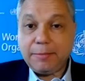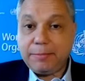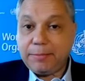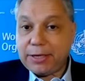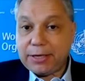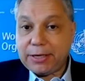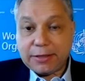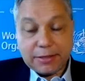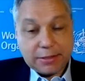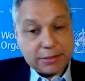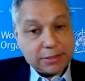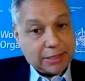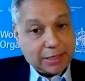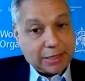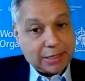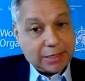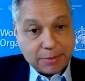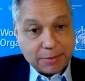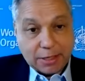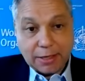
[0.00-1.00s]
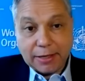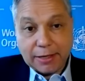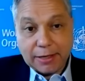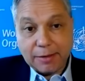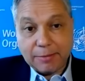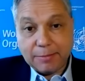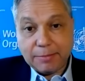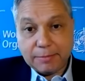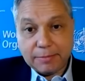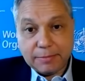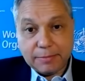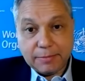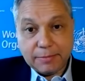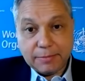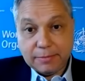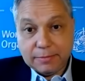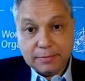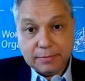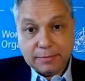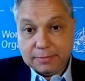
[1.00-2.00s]
But at the same time,
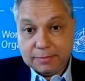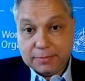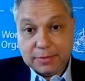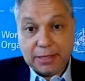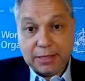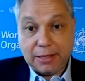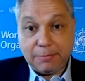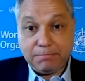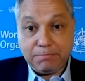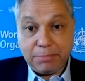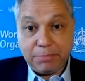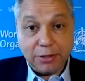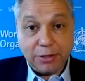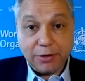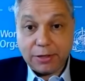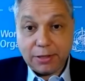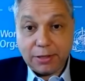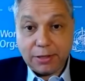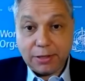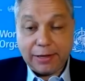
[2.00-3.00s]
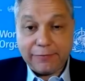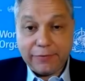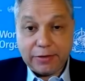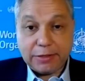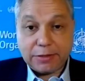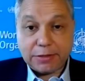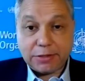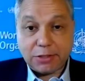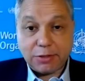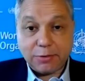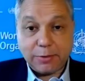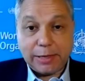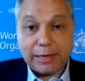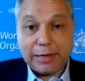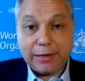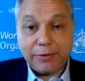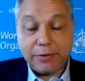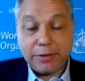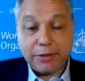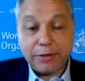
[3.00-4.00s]
the empirical evidence
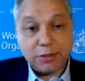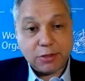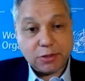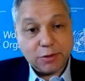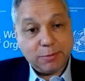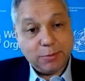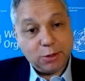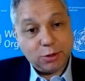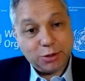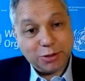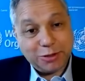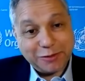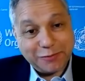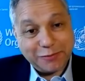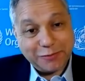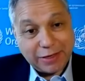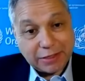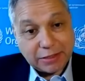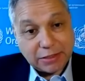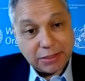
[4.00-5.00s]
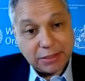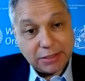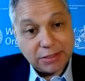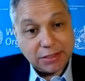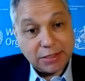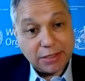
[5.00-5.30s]
around the distribution of vaccines